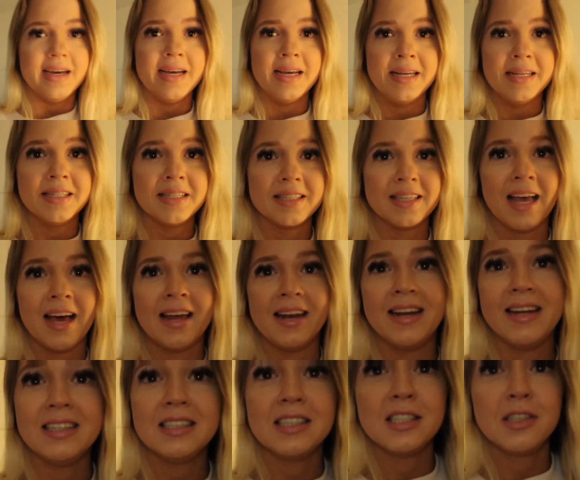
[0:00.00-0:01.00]
is that
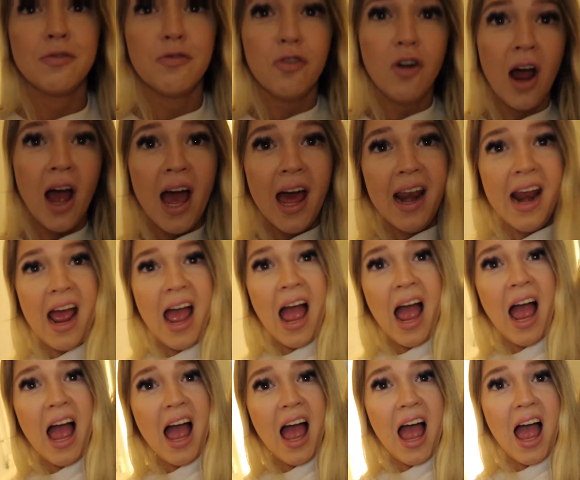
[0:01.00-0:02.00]
it's
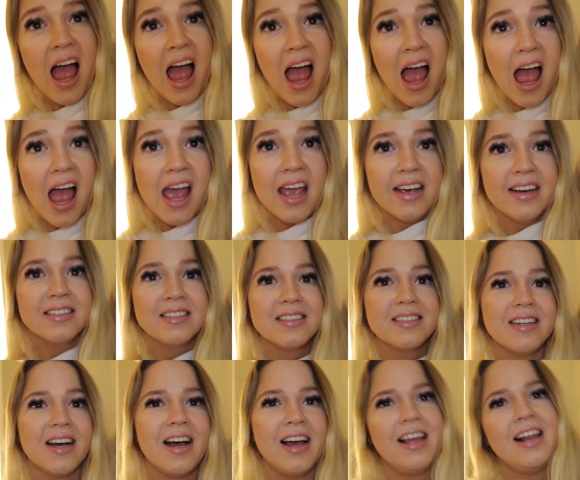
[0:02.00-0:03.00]
Friday!
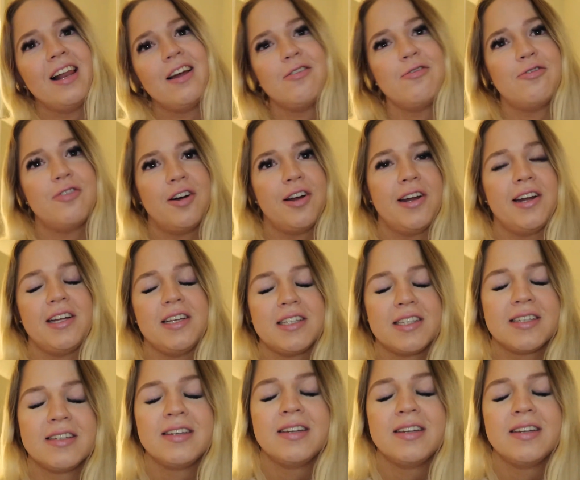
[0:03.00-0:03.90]
I love Fridays.